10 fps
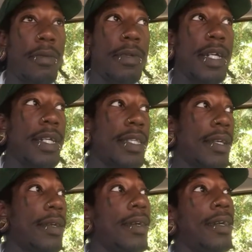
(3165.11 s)
because
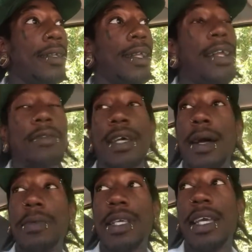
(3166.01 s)
a uh, lot of
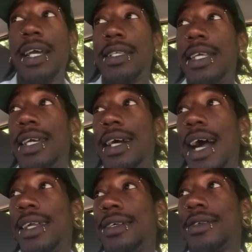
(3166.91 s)
times the kids need
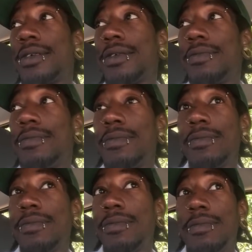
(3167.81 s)
guidance
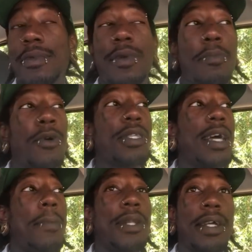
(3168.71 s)
and most
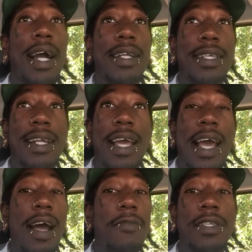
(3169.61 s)
time the guidance that they
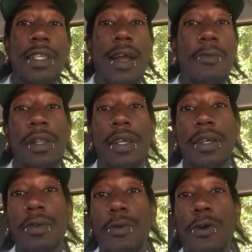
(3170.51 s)
have is not really
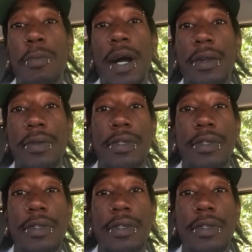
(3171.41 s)
good role models.